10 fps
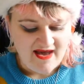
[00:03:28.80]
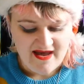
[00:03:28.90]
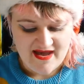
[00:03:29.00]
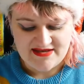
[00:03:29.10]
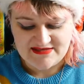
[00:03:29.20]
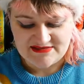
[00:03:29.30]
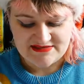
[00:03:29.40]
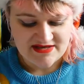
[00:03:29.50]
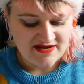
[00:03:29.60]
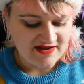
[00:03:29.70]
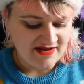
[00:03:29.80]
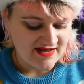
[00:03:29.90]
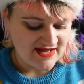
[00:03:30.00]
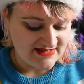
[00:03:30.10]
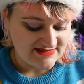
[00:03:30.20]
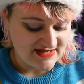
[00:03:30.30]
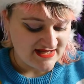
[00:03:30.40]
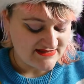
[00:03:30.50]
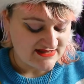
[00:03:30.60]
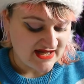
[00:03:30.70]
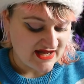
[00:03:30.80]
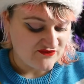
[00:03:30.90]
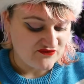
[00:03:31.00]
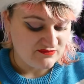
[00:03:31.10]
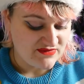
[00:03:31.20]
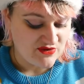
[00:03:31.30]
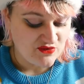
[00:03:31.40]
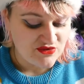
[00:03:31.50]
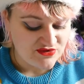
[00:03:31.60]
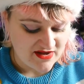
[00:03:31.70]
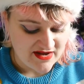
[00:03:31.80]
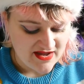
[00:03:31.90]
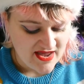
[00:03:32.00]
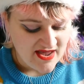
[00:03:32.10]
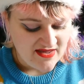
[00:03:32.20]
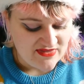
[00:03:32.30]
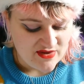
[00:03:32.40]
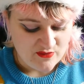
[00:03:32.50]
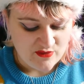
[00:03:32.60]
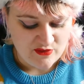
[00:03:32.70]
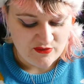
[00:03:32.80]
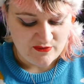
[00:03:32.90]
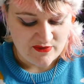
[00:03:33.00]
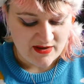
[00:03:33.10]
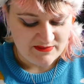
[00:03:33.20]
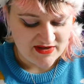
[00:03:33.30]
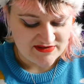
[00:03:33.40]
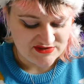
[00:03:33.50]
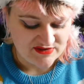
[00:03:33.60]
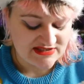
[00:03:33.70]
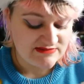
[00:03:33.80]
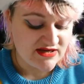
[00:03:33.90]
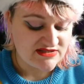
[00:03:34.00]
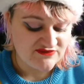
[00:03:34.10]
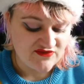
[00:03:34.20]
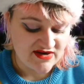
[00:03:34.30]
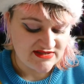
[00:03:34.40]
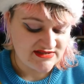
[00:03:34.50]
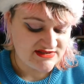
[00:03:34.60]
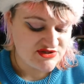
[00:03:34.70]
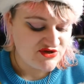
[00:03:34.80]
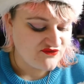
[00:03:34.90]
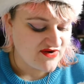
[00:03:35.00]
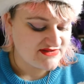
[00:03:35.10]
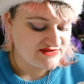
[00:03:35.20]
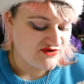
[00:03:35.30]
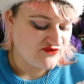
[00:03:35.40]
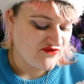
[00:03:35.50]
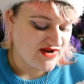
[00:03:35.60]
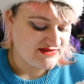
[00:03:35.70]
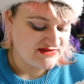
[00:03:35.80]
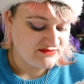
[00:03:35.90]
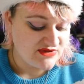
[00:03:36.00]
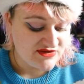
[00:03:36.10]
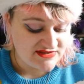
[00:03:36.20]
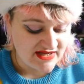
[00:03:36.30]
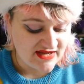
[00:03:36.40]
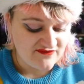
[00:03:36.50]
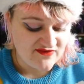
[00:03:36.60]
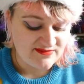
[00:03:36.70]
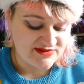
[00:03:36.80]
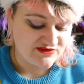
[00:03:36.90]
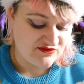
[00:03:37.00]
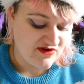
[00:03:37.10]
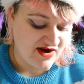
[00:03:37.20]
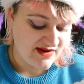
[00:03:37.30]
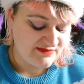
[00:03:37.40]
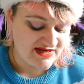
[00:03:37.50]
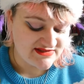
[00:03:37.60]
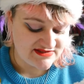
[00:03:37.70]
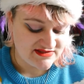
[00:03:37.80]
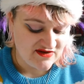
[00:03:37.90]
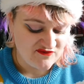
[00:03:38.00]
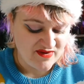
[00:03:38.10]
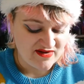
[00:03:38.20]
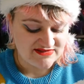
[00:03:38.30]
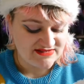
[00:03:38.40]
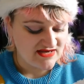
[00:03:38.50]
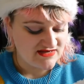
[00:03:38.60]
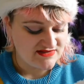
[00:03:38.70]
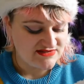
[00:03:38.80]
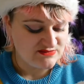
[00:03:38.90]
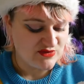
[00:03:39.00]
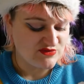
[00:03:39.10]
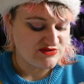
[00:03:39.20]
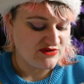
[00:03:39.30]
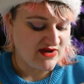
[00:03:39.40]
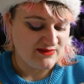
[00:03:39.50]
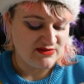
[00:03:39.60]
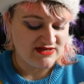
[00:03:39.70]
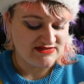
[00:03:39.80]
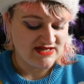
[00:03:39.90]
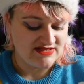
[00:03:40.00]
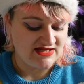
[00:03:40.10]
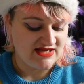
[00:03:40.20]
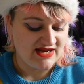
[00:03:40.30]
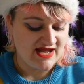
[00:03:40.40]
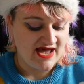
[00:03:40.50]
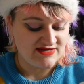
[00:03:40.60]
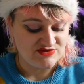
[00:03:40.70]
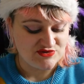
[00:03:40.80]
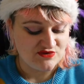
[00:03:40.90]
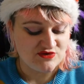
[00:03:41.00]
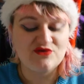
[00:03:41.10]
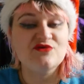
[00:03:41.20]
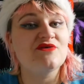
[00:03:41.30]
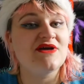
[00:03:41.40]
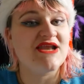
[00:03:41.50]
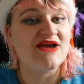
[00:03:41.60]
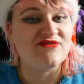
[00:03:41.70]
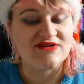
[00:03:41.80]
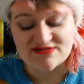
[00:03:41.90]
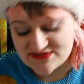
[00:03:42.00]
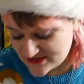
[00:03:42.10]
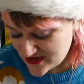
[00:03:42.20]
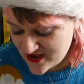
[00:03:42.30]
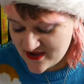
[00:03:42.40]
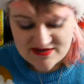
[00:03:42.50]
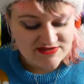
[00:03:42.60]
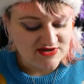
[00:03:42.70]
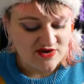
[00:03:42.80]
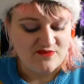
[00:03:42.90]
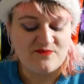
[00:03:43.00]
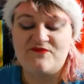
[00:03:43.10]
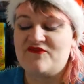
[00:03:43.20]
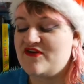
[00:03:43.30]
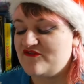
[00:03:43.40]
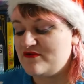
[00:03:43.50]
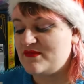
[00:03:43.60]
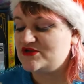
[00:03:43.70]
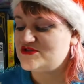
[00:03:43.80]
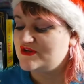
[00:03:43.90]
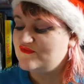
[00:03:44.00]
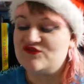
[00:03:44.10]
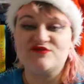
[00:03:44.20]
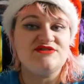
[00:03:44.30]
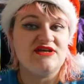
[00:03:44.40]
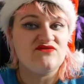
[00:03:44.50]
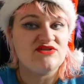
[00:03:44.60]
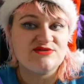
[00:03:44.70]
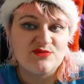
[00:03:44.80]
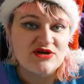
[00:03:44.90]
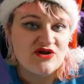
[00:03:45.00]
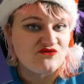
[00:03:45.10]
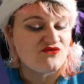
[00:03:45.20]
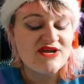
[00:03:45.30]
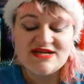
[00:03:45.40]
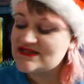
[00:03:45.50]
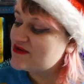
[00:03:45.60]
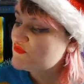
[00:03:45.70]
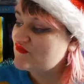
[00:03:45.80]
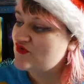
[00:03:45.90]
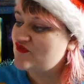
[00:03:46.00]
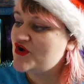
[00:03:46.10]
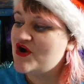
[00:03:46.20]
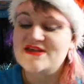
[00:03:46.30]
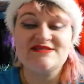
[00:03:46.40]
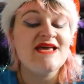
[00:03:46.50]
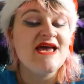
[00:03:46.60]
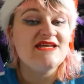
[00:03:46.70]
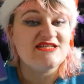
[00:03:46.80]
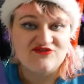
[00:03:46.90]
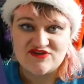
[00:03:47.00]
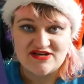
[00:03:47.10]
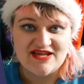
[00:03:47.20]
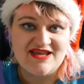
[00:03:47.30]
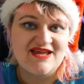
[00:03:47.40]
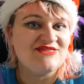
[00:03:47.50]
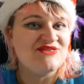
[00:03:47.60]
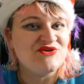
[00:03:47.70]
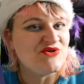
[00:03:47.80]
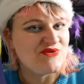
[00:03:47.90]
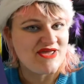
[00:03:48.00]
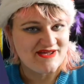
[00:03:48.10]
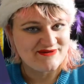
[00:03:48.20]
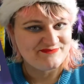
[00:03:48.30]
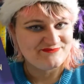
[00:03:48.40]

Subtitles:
And it says here from the author that what I'm going to expect to find is new friends, old friends, music, a fair bit of crying, plenty to laugh about, sadness, but also happiness and healing, and a dog called Clarence. So I'm very, very much looking forward to giving this one a read and review for you guys definitely in the new year.